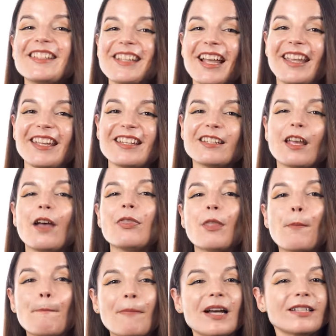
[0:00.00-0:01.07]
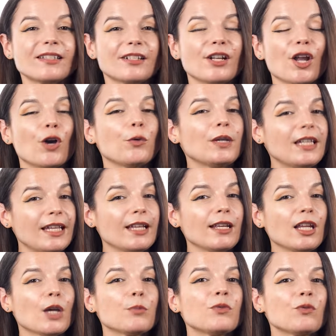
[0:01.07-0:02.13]
Second, the must-know
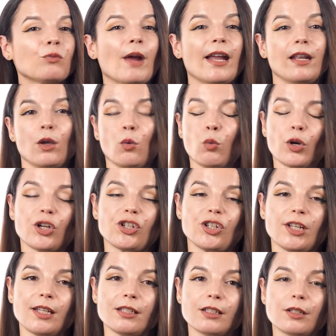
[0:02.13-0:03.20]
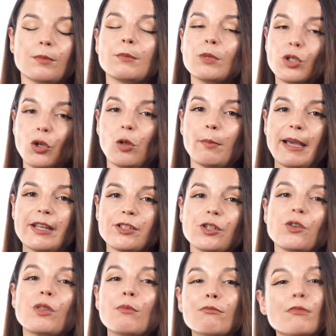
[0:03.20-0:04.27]
idioms writing worksheet. You'll
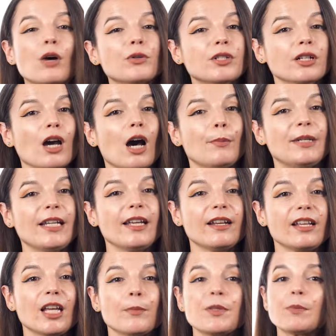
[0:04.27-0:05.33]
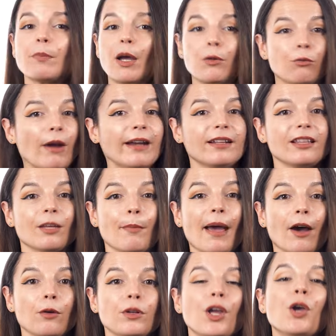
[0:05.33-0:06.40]
master the most common idioms by writing them
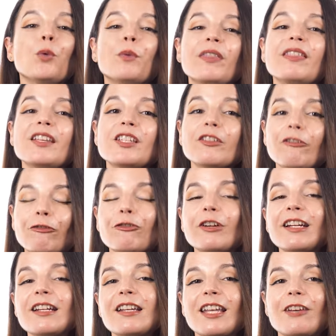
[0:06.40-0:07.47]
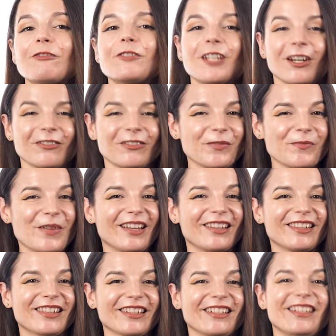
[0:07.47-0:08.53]
out with this free gift of the
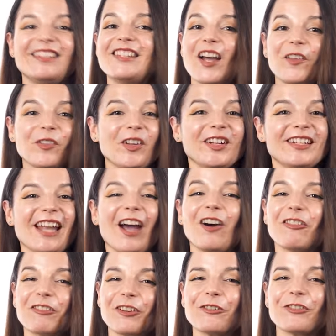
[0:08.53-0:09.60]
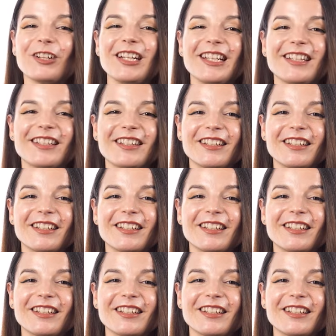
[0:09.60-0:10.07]
month. Download it now for free.